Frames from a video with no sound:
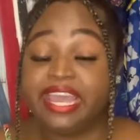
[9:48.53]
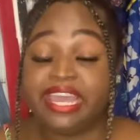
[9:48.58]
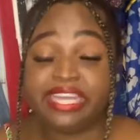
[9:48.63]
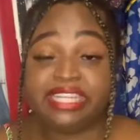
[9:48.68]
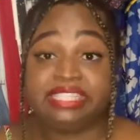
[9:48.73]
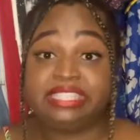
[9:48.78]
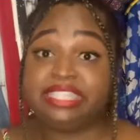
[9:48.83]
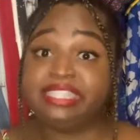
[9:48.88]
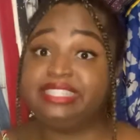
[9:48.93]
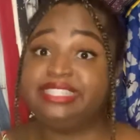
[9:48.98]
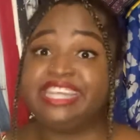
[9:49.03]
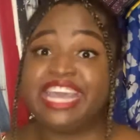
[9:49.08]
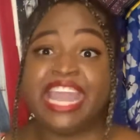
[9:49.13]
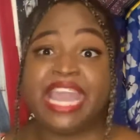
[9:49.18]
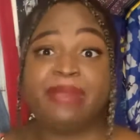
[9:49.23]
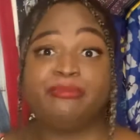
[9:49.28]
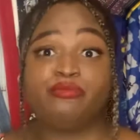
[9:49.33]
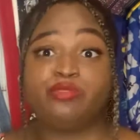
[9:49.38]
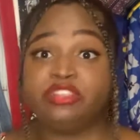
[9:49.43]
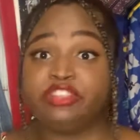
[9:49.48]
It's the
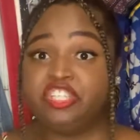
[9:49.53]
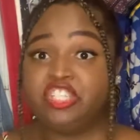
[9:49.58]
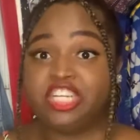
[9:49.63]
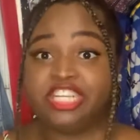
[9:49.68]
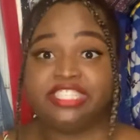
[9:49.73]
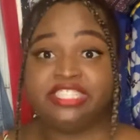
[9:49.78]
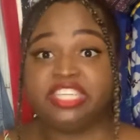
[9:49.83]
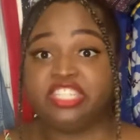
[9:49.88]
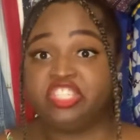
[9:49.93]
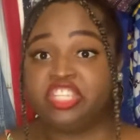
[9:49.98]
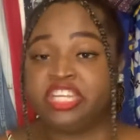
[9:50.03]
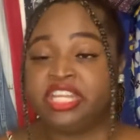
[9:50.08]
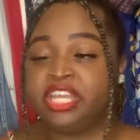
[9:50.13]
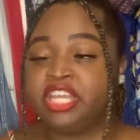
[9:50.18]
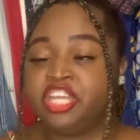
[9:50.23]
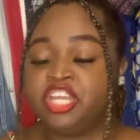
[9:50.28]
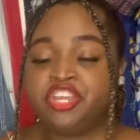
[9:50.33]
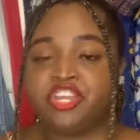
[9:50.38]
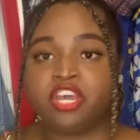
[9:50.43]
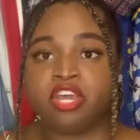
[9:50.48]
same with
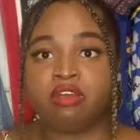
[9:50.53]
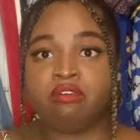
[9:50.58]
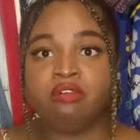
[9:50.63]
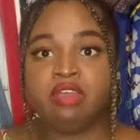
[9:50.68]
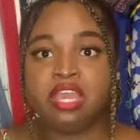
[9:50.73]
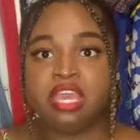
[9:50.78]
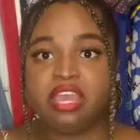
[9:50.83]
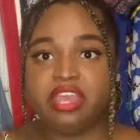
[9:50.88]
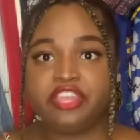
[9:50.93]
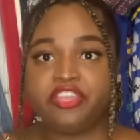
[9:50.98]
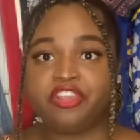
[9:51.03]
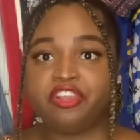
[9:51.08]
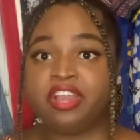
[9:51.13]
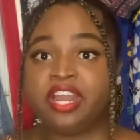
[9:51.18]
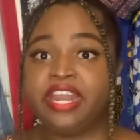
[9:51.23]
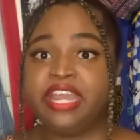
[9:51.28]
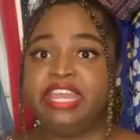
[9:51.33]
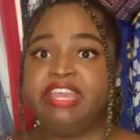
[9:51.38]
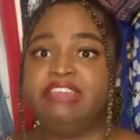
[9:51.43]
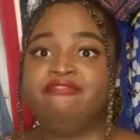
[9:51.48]
transitioning. You know, you're
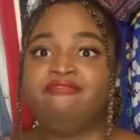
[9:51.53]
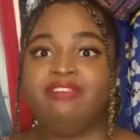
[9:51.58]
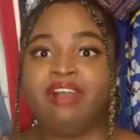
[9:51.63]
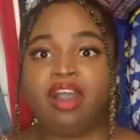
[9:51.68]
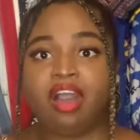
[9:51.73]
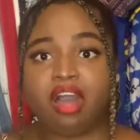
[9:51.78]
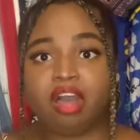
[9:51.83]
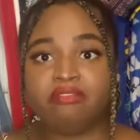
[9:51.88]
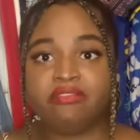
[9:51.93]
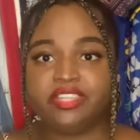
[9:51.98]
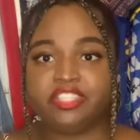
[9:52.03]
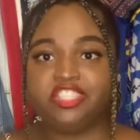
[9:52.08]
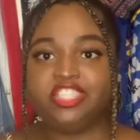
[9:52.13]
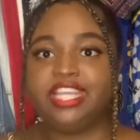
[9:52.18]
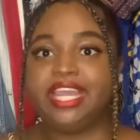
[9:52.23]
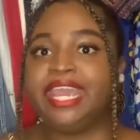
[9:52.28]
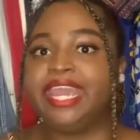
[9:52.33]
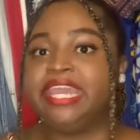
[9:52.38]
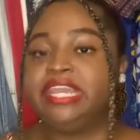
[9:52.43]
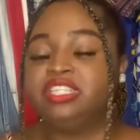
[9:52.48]
going to evolve and
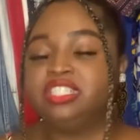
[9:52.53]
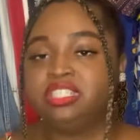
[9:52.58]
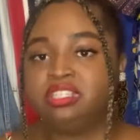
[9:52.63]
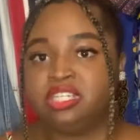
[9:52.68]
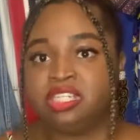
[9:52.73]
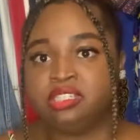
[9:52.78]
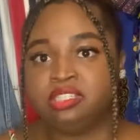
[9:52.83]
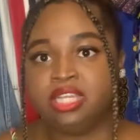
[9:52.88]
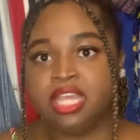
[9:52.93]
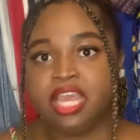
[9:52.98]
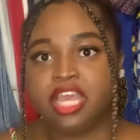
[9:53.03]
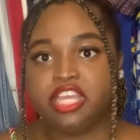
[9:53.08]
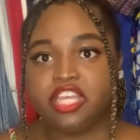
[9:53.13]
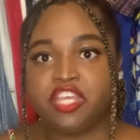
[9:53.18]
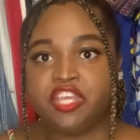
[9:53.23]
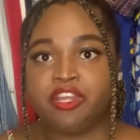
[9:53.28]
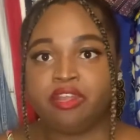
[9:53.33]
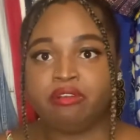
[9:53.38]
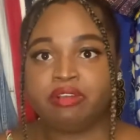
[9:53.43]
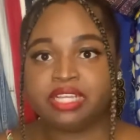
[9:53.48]
change and,
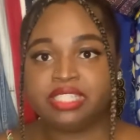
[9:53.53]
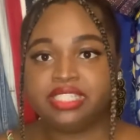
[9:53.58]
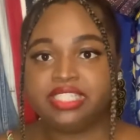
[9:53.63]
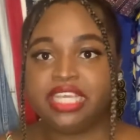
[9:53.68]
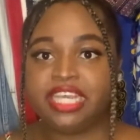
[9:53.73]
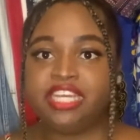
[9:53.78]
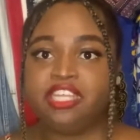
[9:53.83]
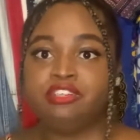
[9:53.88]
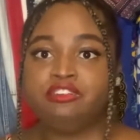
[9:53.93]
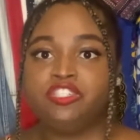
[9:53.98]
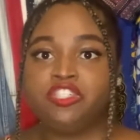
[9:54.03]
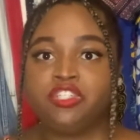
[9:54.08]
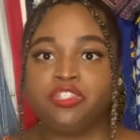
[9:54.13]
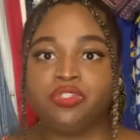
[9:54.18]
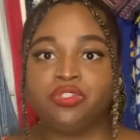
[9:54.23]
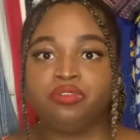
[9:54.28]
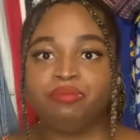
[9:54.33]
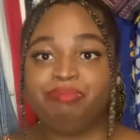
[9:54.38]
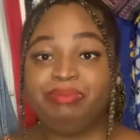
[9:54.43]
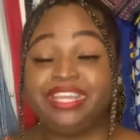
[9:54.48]
you know, continue
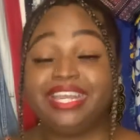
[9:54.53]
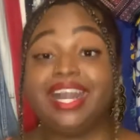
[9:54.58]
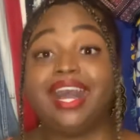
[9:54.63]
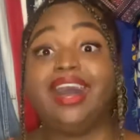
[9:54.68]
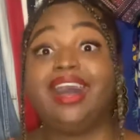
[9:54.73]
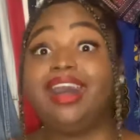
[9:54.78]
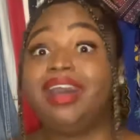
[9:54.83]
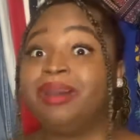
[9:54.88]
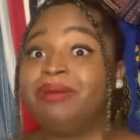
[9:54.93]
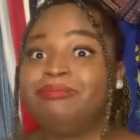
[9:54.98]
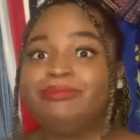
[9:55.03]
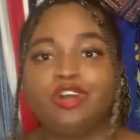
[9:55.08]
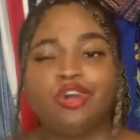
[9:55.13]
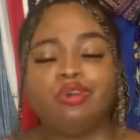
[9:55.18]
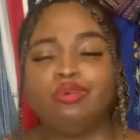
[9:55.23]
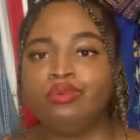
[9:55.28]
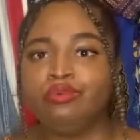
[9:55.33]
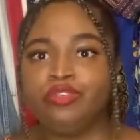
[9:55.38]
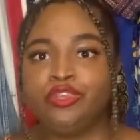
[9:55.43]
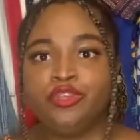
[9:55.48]
to become
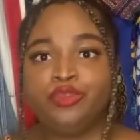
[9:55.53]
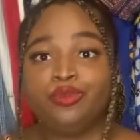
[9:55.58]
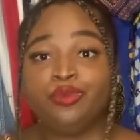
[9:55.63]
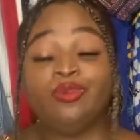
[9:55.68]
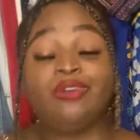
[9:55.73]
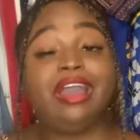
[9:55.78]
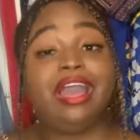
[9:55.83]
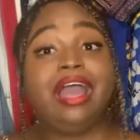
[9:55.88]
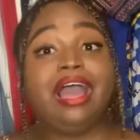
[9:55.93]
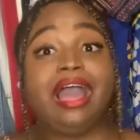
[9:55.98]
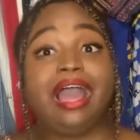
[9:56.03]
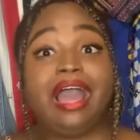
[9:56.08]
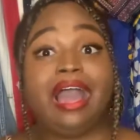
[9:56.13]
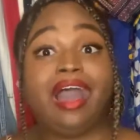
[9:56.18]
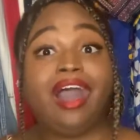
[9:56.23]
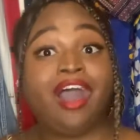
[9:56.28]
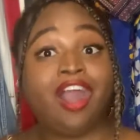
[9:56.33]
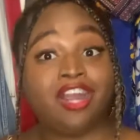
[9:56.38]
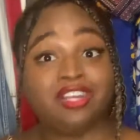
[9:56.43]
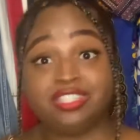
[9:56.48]
who you
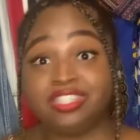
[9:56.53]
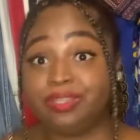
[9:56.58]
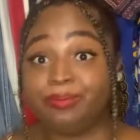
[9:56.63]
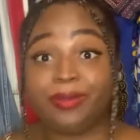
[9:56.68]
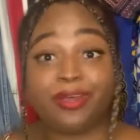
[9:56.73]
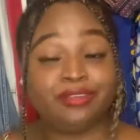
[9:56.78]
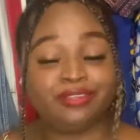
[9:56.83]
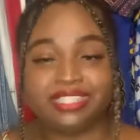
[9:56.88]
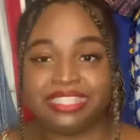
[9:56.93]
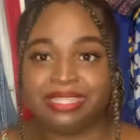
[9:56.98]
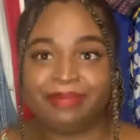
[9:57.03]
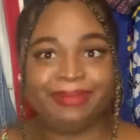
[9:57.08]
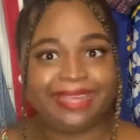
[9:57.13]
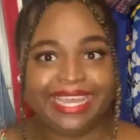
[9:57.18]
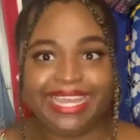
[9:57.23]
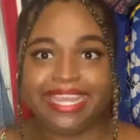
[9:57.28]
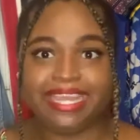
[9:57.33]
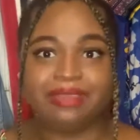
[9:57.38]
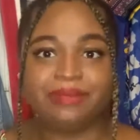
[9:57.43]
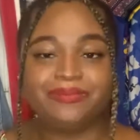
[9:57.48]
are supposed to
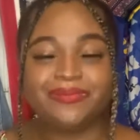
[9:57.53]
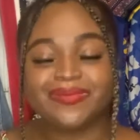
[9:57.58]
be.